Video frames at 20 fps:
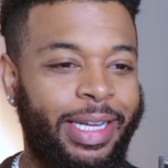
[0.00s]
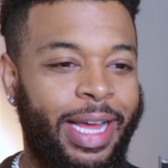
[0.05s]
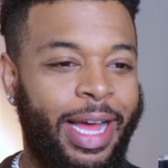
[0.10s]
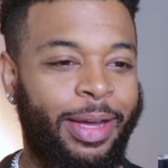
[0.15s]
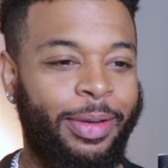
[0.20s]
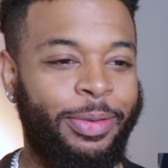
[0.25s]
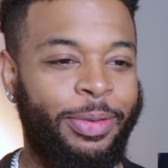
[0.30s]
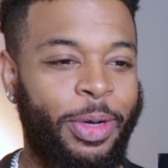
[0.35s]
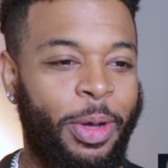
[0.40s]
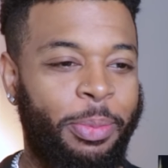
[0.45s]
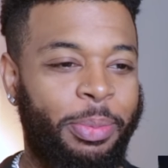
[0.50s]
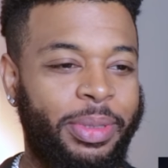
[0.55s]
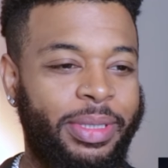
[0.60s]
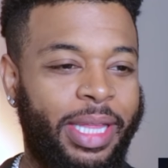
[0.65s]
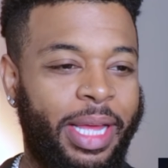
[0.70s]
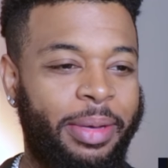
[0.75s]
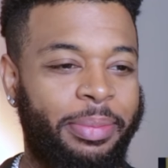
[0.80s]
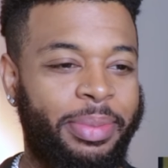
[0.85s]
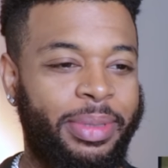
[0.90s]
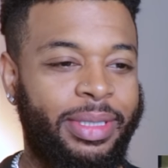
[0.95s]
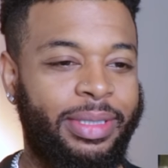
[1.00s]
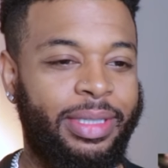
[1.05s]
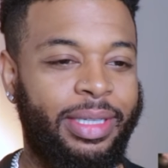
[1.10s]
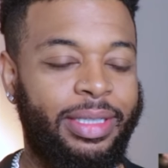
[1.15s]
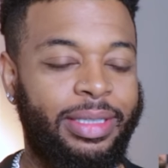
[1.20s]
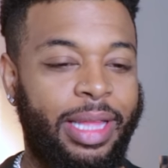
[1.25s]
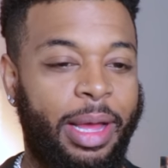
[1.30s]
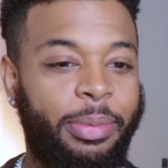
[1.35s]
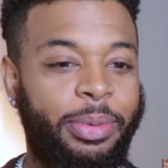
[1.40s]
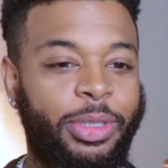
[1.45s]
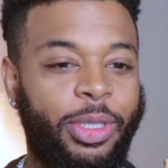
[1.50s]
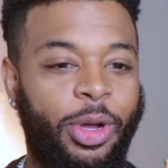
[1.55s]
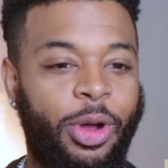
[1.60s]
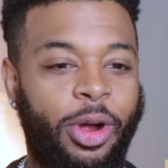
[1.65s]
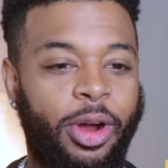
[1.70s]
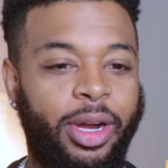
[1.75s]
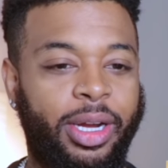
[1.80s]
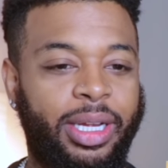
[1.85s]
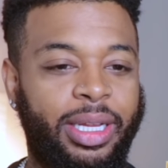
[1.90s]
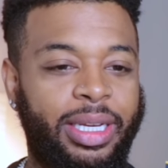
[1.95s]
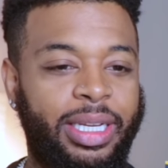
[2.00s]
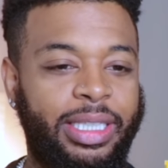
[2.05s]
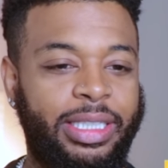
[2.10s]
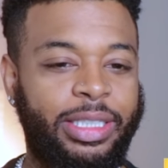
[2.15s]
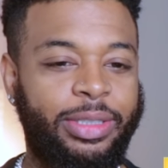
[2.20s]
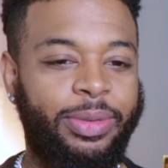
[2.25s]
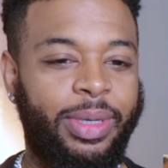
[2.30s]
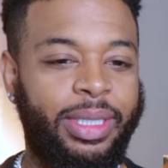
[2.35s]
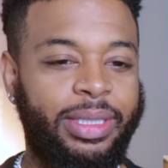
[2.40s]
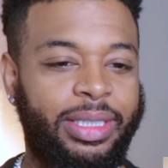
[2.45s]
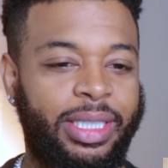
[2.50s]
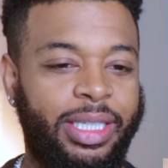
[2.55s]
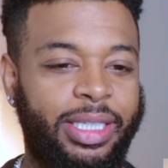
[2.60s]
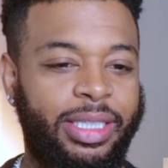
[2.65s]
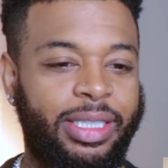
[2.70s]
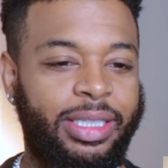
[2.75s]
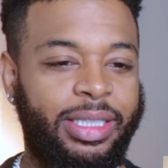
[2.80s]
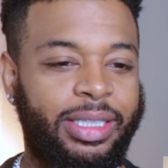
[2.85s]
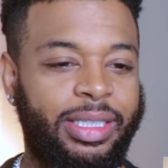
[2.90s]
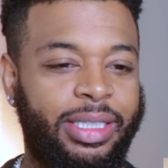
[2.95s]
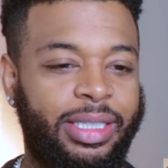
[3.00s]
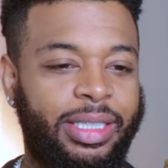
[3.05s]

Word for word: How dope would that be? That was a hard collision right there.